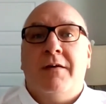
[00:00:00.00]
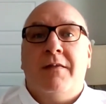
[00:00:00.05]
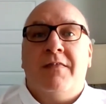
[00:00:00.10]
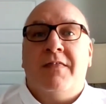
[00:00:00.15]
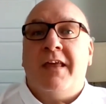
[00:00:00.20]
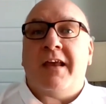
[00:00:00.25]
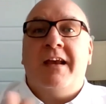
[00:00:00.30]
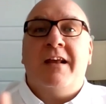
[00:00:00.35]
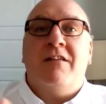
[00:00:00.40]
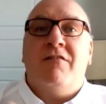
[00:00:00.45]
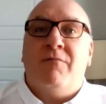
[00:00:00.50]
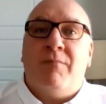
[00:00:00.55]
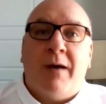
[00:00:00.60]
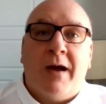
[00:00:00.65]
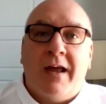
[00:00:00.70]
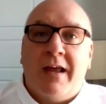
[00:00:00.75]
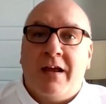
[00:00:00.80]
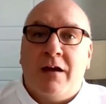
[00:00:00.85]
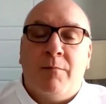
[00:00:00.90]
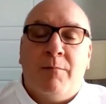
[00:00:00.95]
thinking of
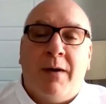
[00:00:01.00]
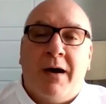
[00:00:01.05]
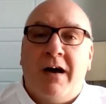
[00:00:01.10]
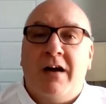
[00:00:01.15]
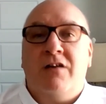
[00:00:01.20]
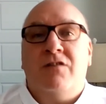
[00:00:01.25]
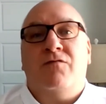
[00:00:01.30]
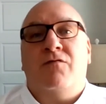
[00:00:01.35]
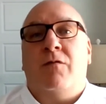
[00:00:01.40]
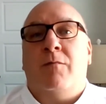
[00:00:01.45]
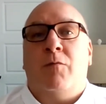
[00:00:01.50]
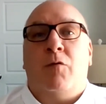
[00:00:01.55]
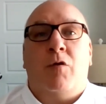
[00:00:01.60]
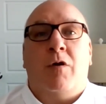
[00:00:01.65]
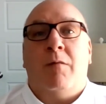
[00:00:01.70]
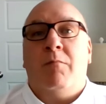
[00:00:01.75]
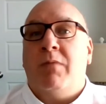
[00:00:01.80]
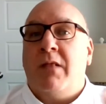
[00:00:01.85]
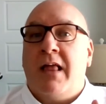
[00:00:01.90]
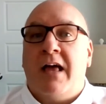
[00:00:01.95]
buying a box from or
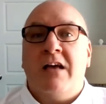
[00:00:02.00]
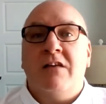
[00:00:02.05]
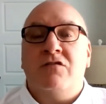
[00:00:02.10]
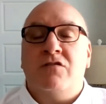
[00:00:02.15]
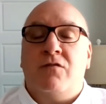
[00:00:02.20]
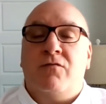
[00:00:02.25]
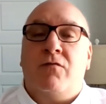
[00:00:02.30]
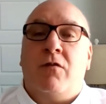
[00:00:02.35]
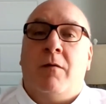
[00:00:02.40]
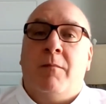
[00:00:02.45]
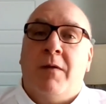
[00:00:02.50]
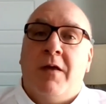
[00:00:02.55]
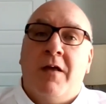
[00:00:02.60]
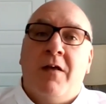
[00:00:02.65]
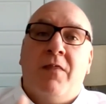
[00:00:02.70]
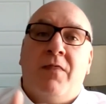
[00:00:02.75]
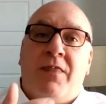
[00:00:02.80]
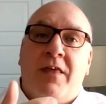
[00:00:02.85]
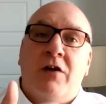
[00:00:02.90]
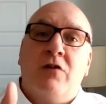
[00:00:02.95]
a blaster from.
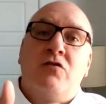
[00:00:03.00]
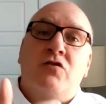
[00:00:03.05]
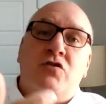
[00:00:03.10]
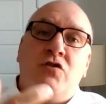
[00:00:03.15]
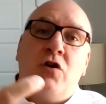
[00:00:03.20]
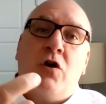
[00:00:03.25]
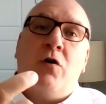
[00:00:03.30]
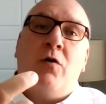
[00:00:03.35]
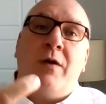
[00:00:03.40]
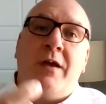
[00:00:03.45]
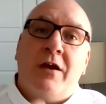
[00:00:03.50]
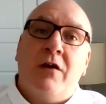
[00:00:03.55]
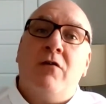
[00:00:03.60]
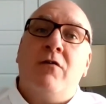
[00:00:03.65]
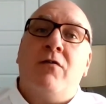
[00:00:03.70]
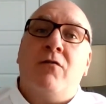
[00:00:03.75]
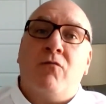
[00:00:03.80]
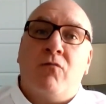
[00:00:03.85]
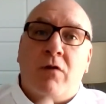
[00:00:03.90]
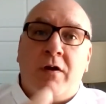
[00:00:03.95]
They'll show, here
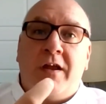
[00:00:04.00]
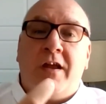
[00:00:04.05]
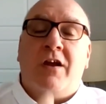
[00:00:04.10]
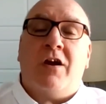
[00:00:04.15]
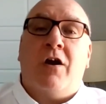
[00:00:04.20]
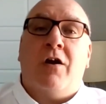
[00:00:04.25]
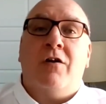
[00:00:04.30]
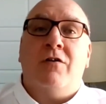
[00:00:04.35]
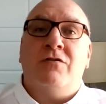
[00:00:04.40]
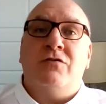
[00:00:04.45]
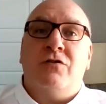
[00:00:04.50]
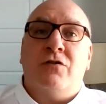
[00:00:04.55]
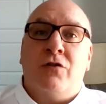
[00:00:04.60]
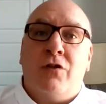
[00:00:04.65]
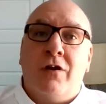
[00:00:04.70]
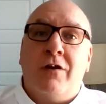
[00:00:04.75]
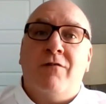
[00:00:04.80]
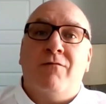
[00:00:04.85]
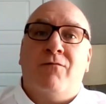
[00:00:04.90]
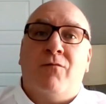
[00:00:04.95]
are the rookie cards you're
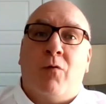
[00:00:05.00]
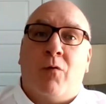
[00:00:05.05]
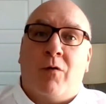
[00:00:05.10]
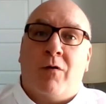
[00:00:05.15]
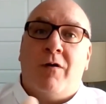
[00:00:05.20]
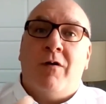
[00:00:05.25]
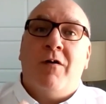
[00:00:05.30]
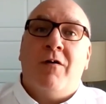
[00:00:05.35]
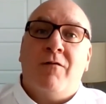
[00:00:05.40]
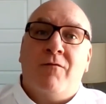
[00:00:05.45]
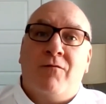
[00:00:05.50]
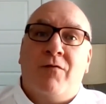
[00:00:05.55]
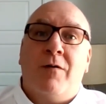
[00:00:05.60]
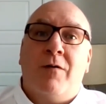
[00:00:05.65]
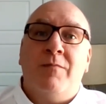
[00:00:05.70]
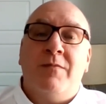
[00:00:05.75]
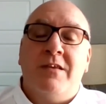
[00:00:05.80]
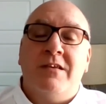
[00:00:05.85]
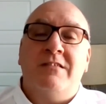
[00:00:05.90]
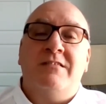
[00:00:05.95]
looking for
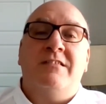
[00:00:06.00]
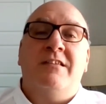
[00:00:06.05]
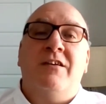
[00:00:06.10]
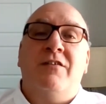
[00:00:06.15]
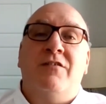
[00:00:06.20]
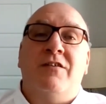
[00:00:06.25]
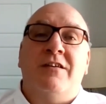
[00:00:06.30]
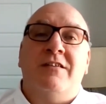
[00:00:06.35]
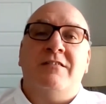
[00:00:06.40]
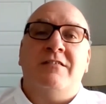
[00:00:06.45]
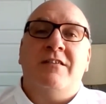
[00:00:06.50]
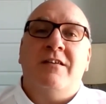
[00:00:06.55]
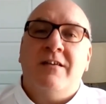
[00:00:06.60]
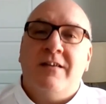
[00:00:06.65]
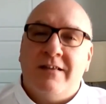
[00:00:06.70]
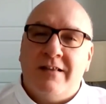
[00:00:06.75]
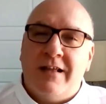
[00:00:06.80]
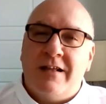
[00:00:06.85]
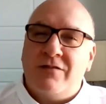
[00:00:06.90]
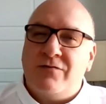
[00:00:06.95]
from this series.
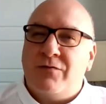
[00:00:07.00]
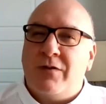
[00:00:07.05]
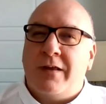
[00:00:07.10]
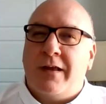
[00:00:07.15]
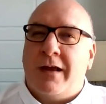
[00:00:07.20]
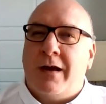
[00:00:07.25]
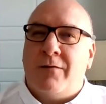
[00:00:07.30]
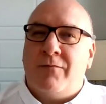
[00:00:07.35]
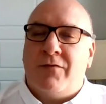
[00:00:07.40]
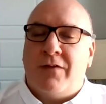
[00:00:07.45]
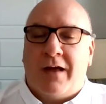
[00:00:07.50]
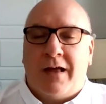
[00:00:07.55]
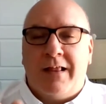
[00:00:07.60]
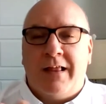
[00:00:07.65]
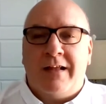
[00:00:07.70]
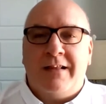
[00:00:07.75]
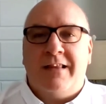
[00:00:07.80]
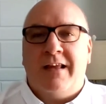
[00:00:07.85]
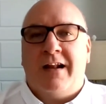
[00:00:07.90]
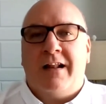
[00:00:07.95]
And that's really helpful. I
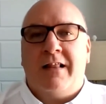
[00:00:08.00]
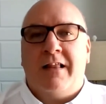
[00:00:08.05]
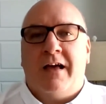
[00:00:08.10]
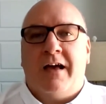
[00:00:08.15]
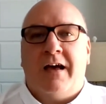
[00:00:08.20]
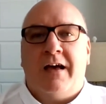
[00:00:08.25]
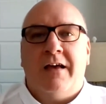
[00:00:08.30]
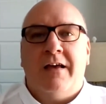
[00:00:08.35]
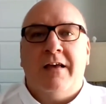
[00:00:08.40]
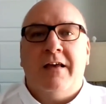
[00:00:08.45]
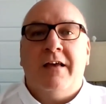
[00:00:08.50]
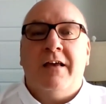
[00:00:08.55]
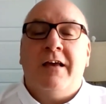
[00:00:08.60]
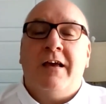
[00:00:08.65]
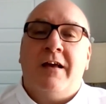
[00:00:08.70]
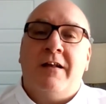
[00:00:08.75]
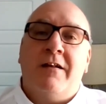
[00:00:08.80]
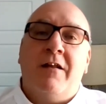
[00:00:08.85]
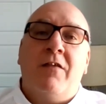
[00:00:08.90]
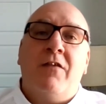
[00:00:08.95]
like that a lot.
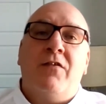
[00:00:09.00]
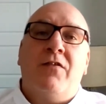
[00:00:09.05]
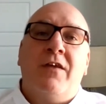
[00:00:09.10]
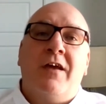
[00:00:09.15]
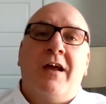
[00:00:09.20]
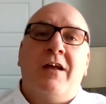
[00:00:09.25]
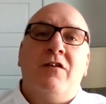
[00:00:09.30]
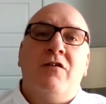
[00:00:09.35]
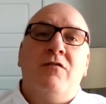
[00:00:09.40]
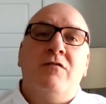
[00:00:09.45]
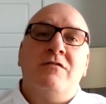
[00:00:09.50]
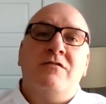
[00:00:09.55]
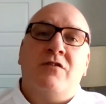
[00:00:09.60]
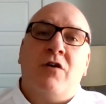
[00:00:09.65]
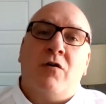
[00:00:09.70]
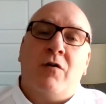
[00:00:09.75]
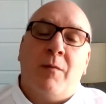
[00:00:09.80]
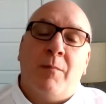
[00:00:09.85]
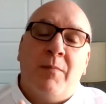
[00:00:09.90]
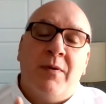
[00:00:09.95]
Another thing I do is
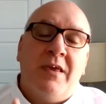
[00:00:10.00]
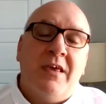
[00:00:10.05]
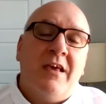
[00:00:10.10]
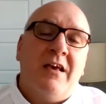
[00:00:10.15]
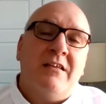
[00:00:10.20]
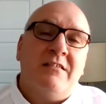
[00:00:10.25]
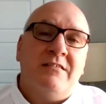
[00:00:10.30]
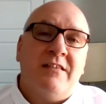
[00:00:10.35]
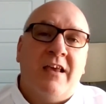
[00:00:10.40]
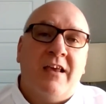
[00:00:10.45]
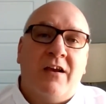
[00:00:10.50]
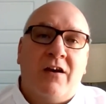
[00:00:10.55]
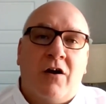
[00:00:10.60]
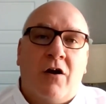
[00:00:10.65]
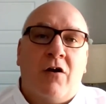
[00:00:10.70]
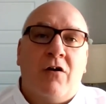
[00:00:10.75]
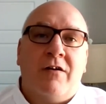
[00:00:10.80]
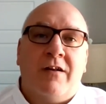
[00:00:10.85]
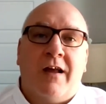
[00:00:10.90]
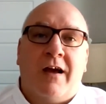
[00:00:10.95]
go to
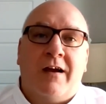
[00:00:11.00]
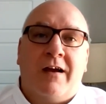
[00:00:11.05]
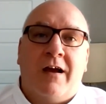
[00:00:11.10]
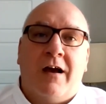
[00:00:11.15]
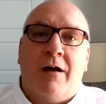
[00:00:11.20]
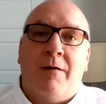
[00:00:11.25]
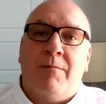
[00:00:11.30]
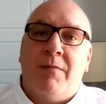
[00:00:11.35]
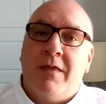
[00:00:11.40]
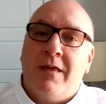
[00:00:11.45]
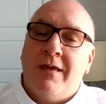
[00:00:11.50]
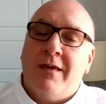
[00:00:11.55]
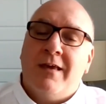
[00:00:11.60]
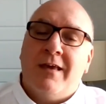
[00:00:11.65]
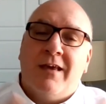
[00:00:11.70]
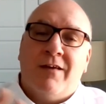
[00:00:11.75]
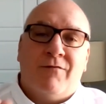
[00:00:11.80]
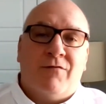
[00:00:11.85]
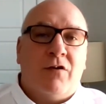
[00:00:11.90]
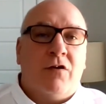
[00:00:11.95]
psacard.com.
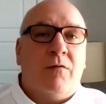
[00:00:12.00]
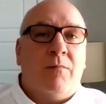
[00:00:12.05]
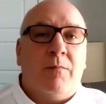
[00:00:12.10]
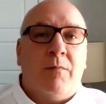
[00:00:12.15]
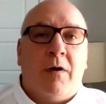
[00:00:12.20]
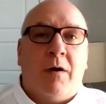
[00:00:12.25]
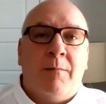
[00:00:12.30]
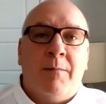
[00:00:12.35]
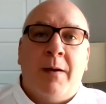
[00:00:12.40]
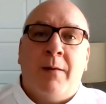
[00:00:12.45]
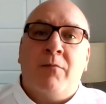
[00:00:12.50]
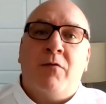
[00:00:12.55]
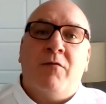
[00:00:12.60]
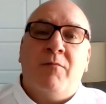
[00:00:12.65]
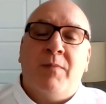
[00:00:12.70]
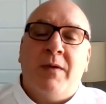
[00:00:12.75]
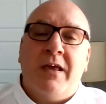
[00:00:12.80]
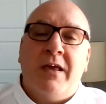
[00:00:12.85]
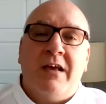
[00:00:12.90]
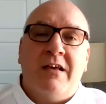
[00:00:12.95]
If you're a member
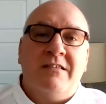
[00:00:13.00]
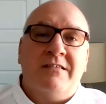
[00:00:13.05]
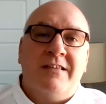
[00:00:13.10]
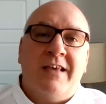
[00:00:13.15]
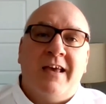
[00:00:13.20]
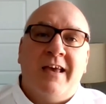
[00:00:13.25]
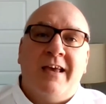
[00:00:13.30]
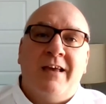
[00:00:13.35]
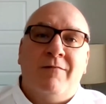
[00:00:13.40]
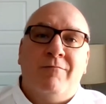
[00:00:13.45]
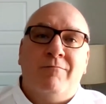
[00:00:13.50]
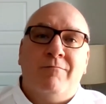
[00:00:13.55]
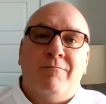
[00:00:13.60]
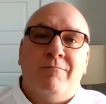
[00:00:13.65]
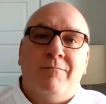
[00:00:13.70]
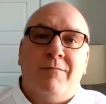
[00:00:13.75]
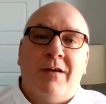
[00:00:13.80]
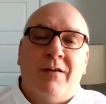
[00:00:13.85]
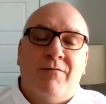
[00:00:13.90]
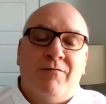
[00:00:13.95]
of PSA,
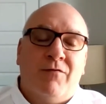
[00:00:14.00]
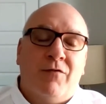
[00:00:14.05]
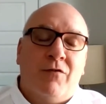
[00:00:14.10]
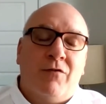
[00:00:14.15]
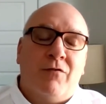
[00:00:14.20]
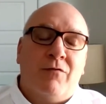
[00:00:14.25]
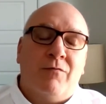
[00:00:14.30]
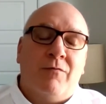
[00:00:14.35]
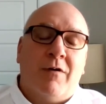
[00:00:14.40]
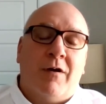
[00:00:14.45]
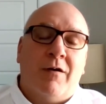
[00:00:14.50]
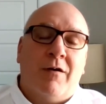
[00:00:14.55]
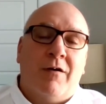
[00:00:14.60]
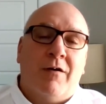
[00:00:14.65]
if you